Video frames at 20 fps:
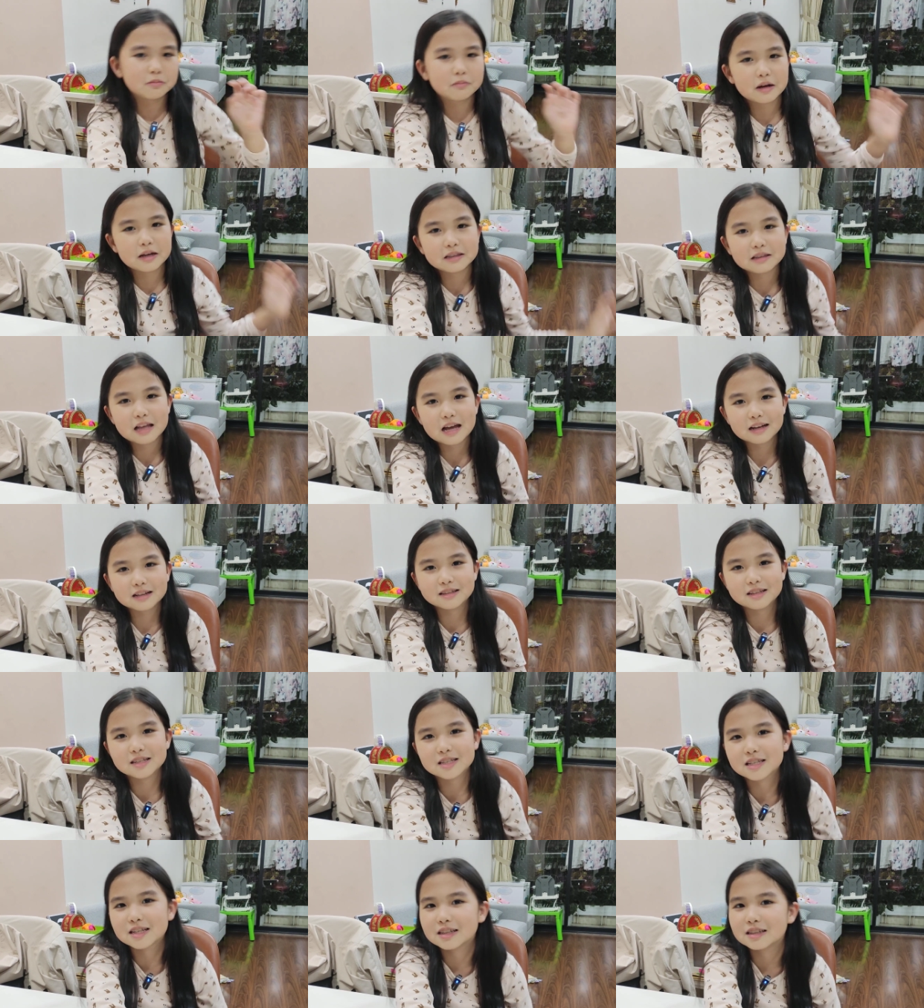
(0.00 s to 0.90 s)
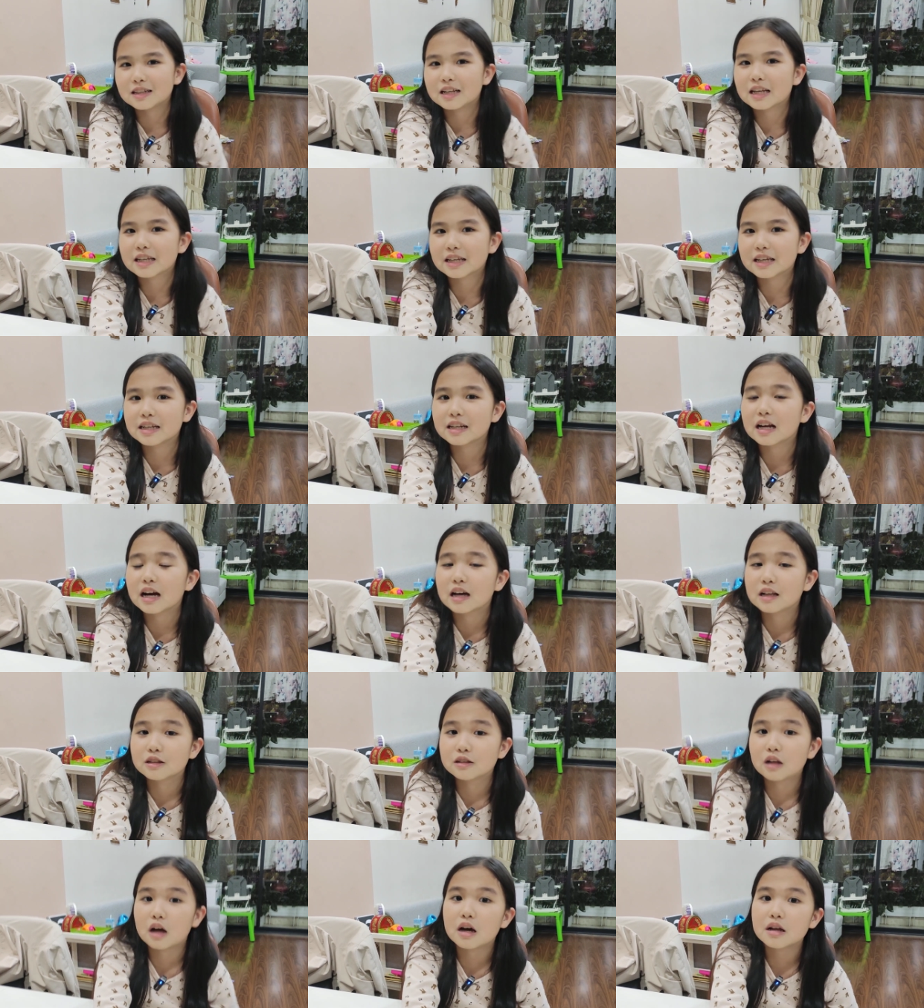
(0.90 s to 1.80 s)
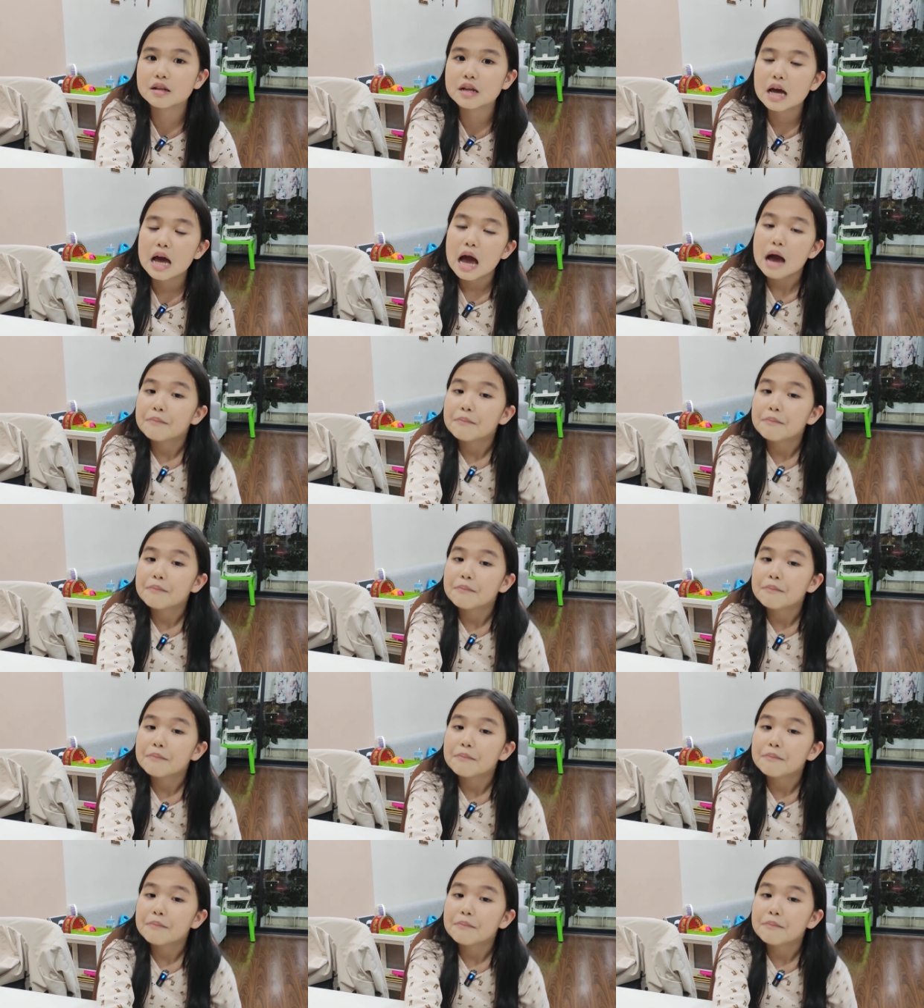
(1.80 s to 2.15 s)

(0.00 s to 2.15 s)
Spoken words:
my leg doesn't like it a lot,